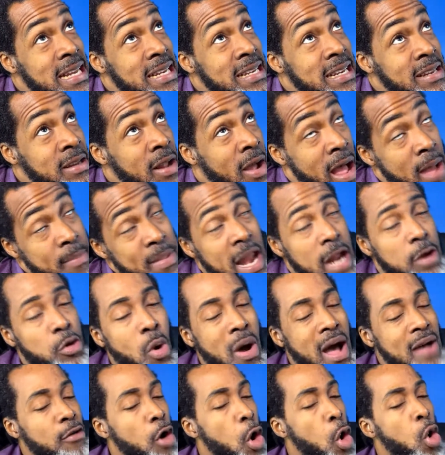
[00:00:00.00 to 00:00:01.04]
don't
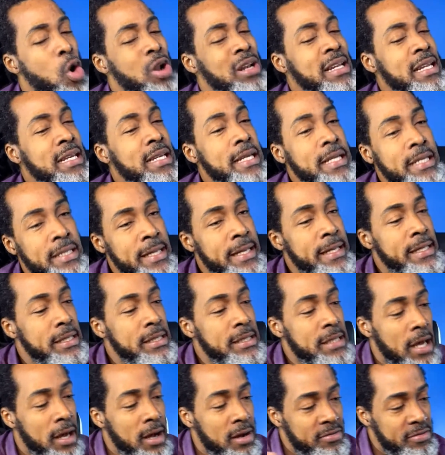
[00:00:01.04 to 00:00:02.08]
have all the
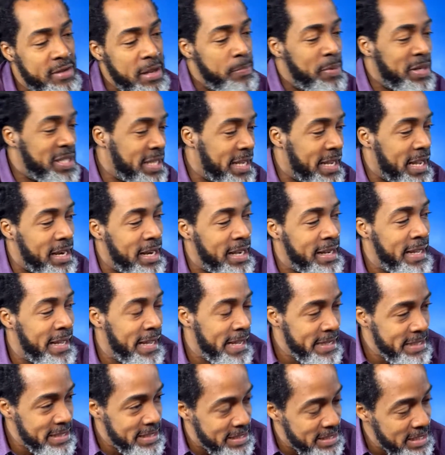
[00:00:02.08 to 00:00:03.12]
details of the particular
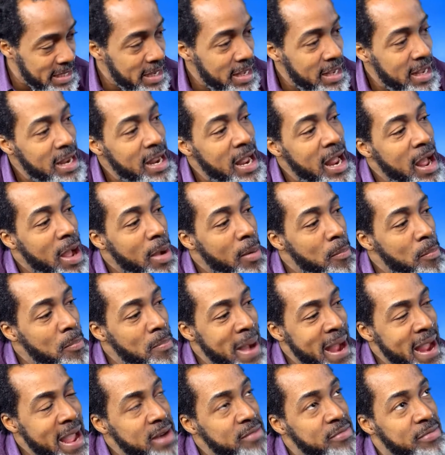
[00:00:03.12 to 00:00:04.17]
case.
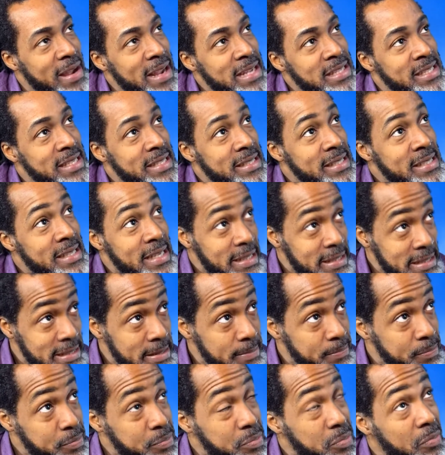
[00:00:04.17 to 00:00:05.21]
My advice is this.
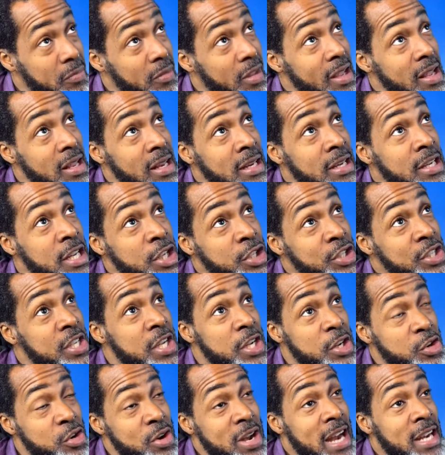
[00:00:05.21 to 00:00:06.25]
The
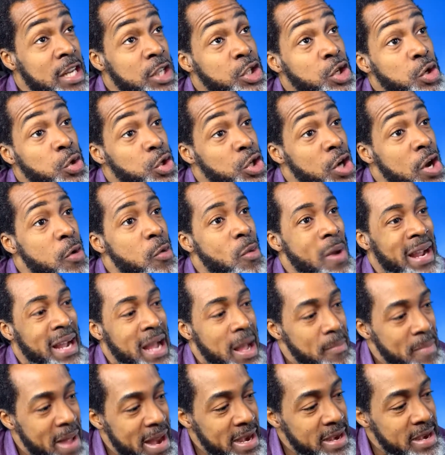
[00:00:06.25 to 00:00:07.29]
surgery that is usually
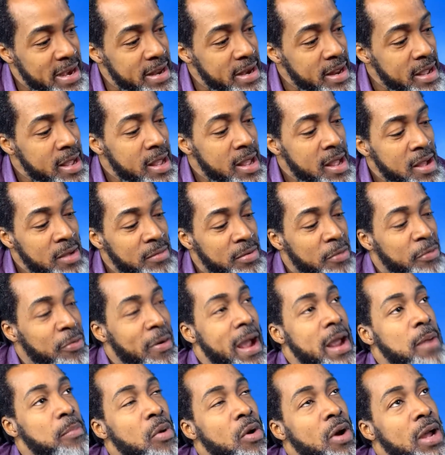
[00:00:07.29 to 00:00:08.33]
recommended for
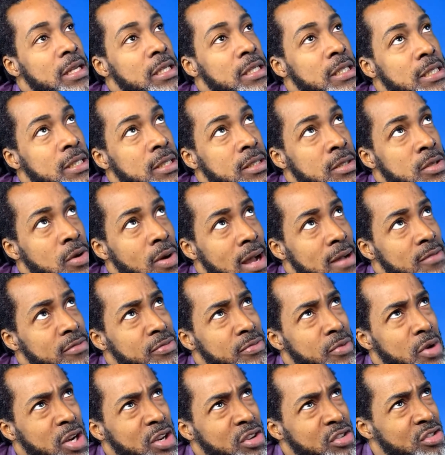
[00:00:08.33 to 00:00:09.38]
fibroids, you have
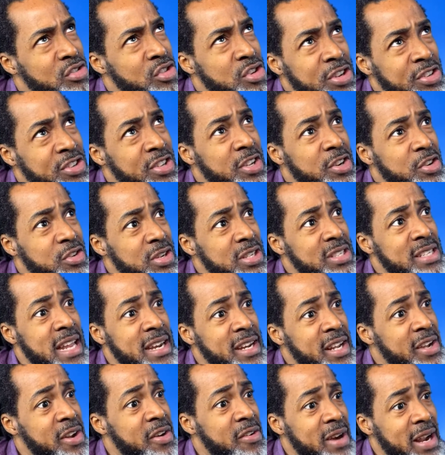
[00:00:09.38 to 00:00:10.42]
3 surgeries that they
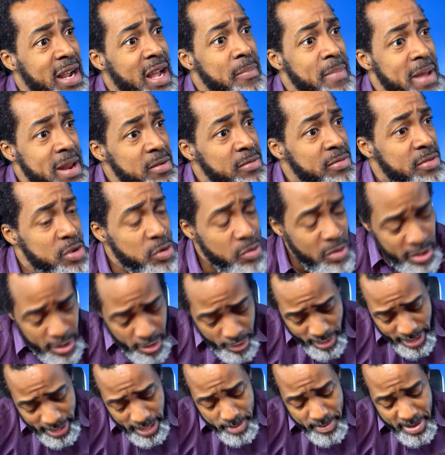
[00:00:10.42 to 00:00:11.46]
could recommend for you. They could
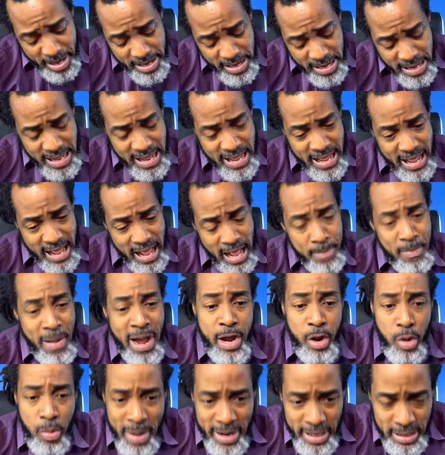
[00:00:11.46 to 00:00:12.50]
recommend a
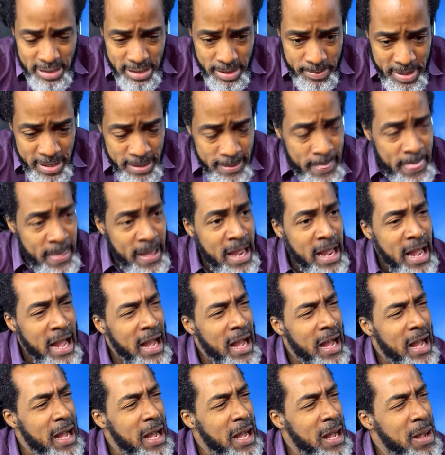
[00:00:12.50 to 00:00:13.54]
myomectomy.
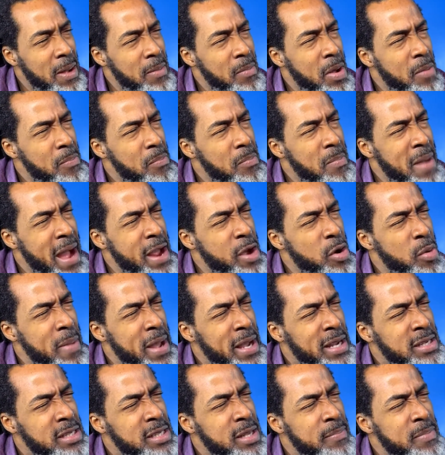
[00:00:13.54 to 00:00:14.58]

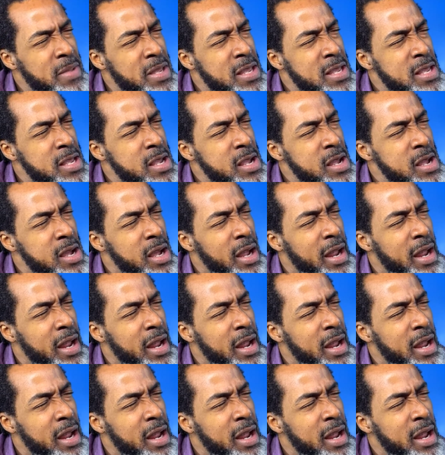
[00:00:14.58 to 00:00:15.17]
Myomectomy